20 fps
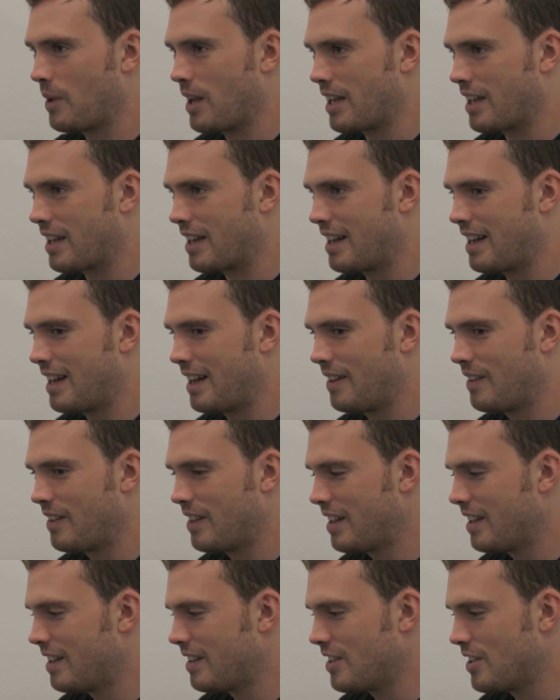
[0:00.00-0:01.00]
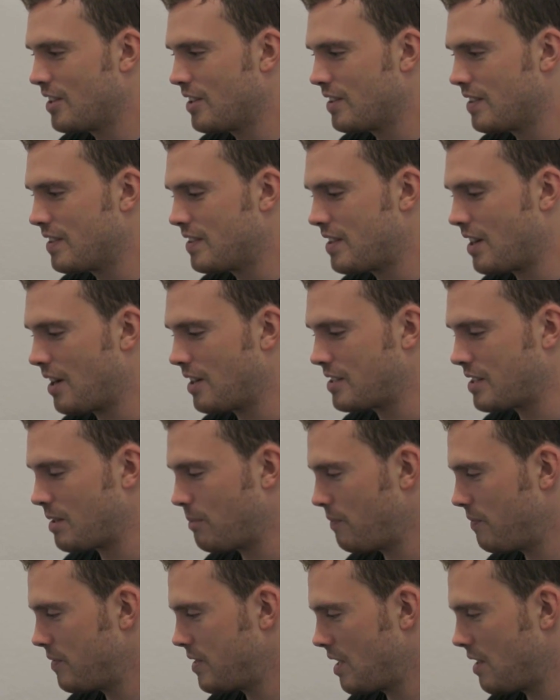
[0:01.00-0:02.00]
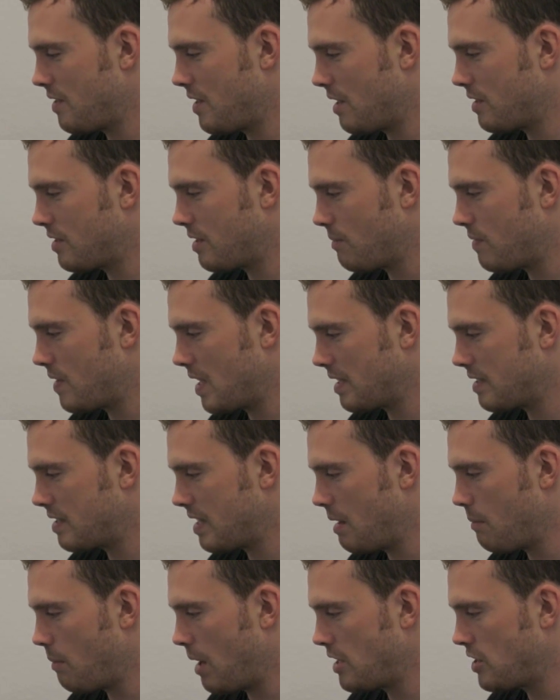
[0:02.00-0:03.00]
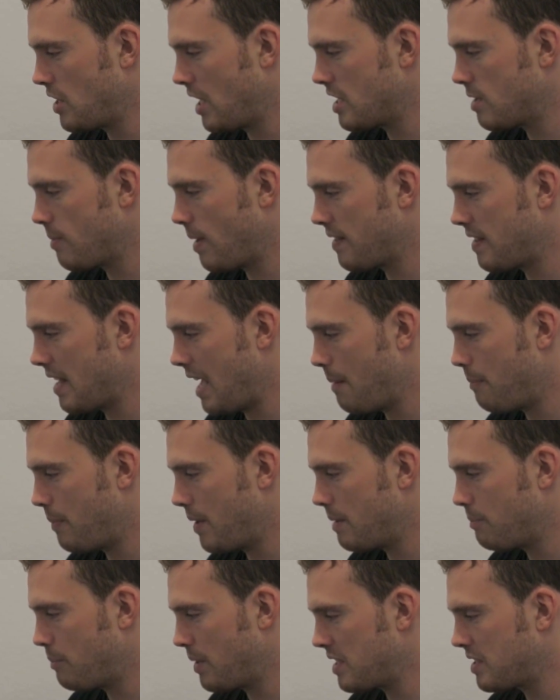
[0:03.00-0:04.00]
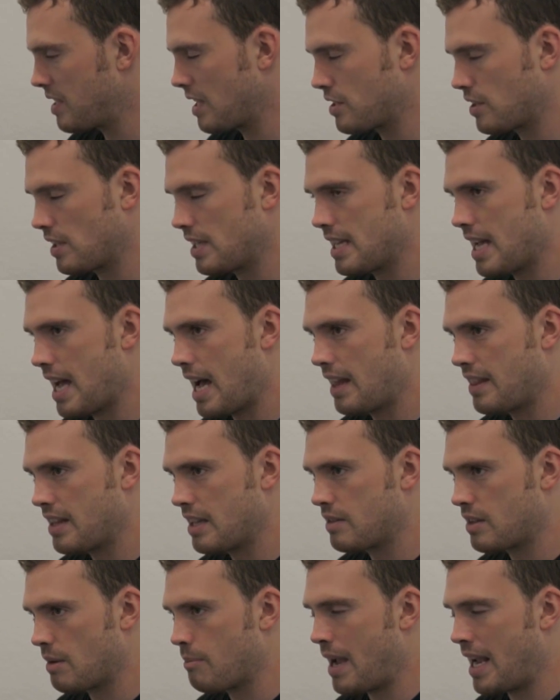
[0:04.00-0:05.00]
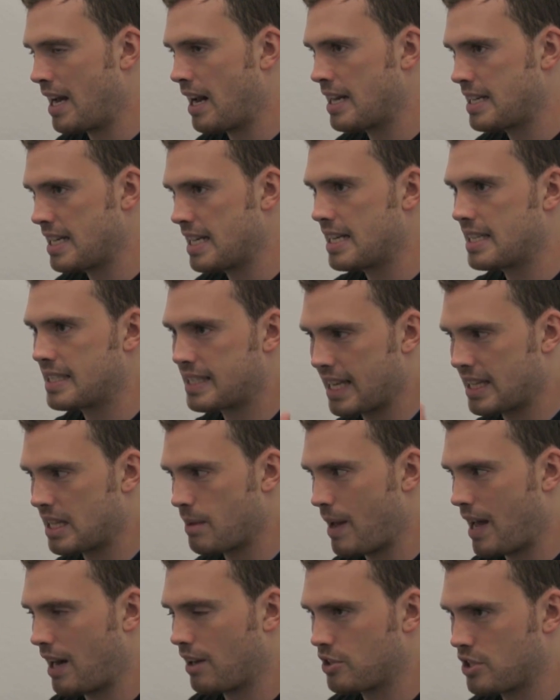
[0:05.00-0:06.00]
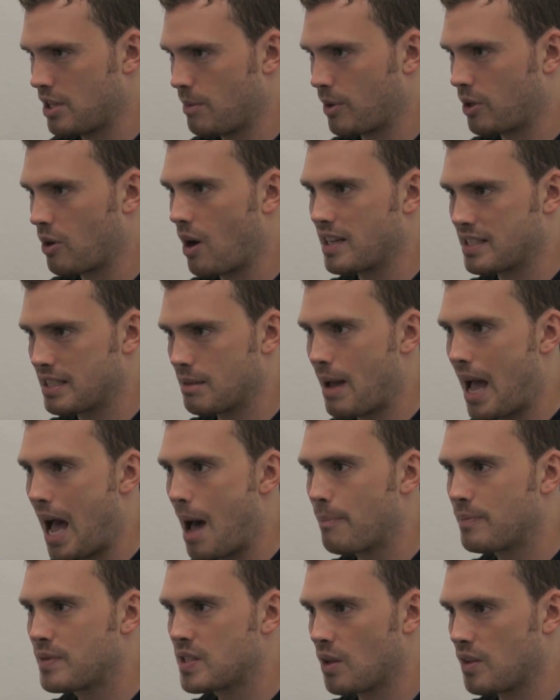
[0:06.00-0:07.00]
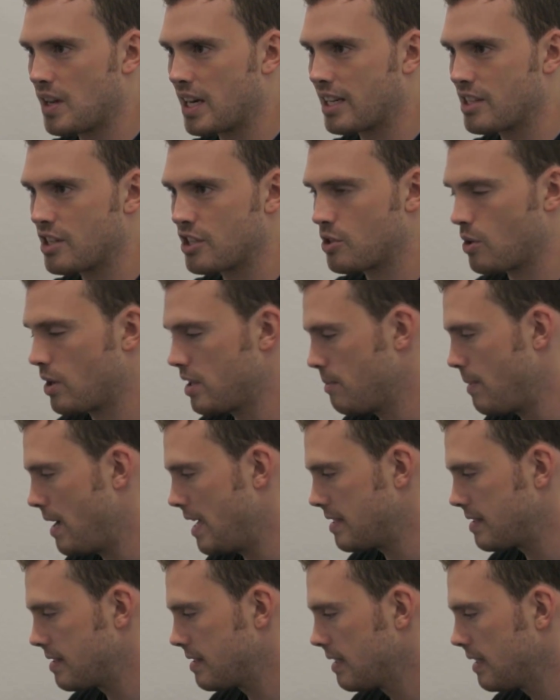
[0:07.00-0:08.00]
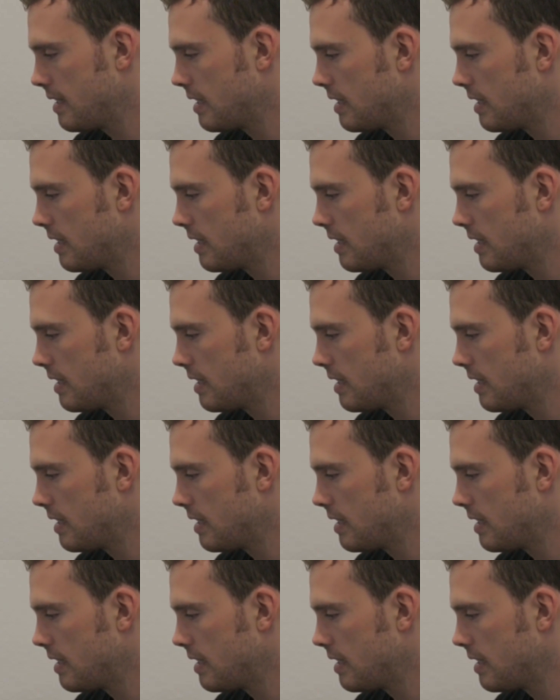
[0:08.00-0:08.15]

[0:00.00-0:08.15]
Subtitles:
Like there are some things that might change about that, but essentially, yeah, the main idea is get the battleship across the map so that it can destroy the base.